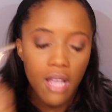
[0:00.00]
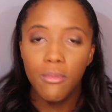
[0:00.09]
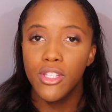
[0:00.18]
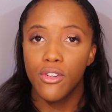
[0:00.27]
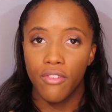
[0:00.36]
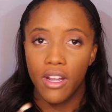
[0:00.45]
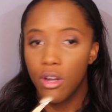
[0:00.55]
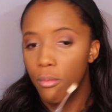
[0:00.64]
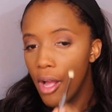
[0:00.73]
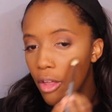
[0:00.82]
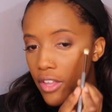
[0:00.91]
I am a certified
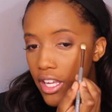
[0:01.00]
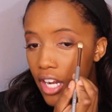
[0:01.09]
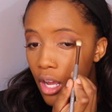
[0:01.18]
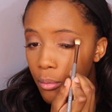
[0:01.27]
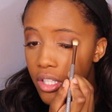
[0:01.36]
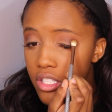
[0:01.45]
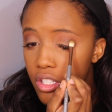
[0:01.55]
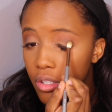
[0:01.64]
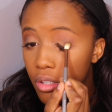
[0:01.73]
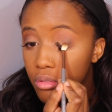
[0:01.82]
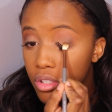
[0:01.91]
home health aide. I want
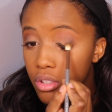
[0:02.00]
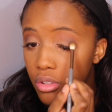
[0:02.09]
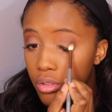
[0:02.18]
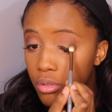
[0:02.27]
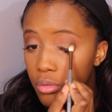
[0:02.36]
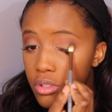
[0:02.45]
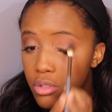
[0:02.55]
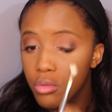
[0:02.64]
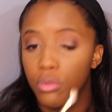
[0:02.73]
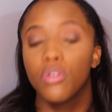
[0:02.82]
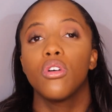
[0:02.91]
to go to
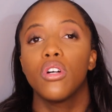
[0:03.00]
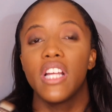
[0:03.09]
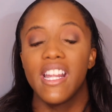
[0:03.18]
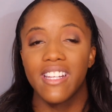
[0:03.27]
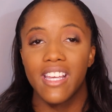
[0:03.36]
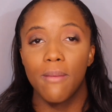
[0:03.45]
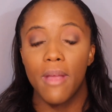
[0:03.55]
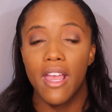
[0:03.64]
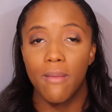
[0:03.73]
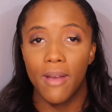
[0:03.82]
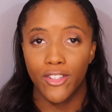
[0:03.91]
school and get
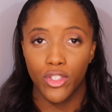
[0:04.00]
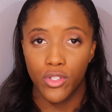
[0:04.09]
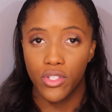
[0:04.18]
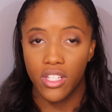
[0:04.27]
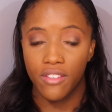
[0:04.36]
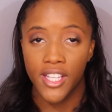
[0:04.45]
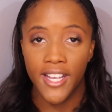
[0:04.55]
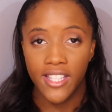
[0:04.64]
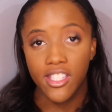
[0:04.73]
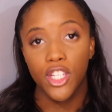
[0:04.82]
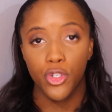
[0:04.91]
a bachelor's of
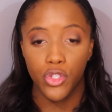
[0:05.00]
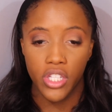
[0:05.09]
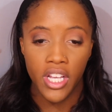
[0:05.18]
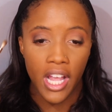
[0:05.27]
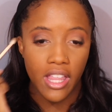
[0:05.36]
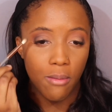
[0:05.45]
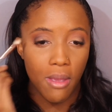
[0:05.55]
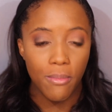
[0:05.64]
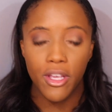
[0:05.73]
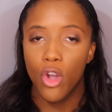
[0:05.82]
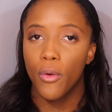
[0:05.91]
science in nursing and then
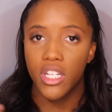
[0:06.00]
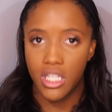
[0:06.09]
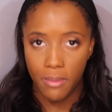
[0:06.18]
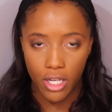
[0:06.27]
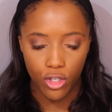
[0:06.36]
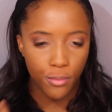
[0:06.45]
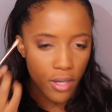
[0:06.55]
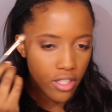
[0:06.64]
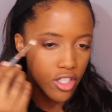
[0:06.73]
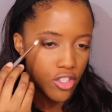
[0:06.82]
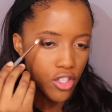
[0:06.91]
maybe go on to be a nurse
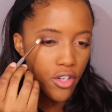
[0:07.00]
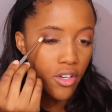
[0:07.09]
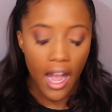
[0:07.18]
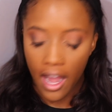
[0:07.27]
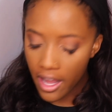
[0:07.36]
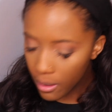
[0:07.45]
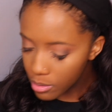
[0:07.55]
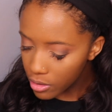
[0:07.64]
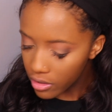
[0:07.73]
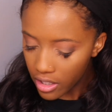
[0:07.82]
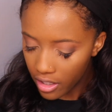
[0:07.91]
practitioner. I
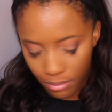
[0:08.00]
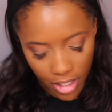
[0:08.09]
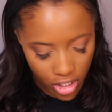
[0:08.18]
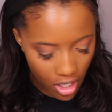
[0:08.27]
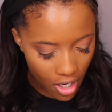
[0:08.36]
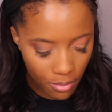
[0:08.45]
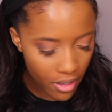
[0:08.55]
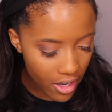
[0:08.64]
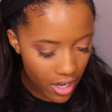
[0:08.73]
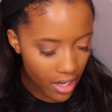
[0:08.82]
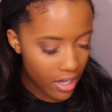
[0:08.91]
absolutely love my job
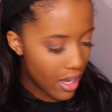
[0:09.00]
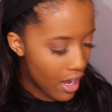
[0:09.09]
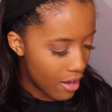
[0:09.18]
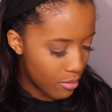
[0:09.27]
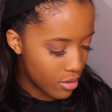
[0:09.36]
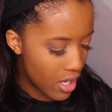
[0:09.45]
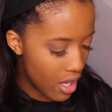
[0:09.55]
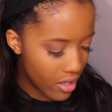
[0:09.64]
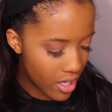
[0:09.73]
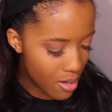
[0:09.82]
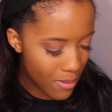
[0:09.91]
and I will
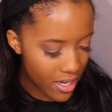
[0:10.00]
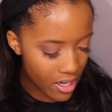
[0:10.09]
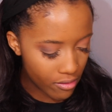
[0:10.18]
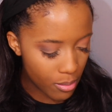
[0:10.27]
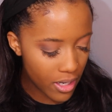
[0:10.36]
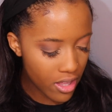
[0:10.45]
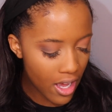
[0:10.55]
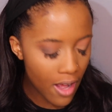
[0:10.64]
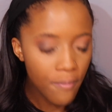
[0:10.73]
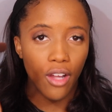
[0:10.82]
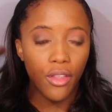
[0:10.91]
tell anybody and everybody
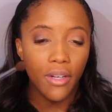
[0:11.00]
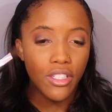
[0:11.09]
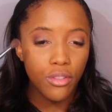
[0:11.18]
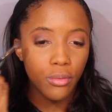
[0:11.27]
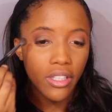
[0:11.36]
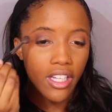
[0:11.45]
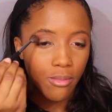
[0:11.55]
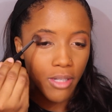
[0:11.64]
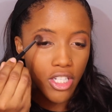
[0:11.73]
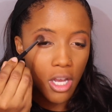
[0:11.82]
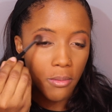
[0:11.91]
that. Although I do realize
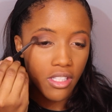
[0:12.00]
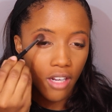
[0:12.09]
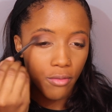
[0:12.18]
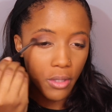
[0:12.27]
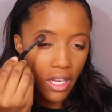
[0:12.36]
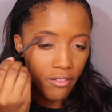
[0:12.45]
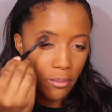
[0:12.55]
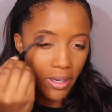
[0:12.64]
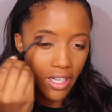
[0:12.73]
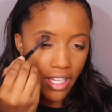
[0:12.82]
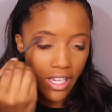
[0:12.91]
my my job is not for
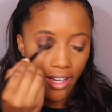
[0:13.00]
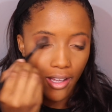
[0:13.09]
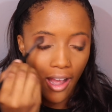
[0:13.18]
everybody.